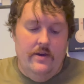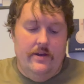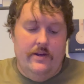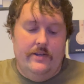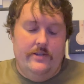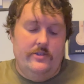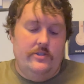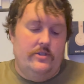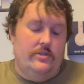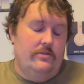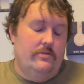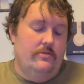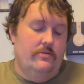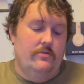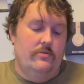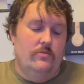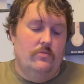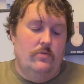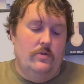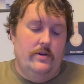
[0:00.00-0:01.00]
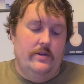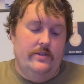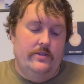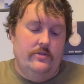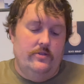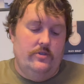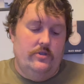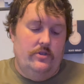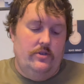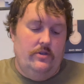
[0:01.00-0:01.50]
is do 1,
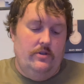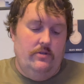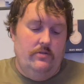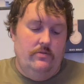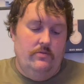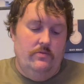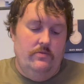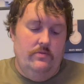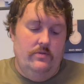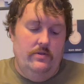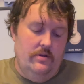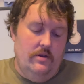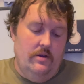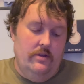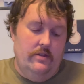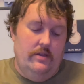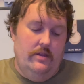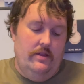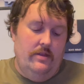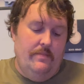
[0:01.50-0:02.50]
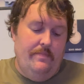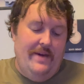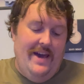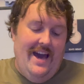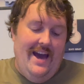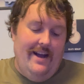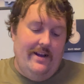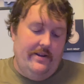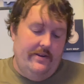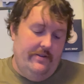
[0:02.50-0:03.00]
2, and then the
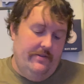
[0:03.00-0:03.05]
back.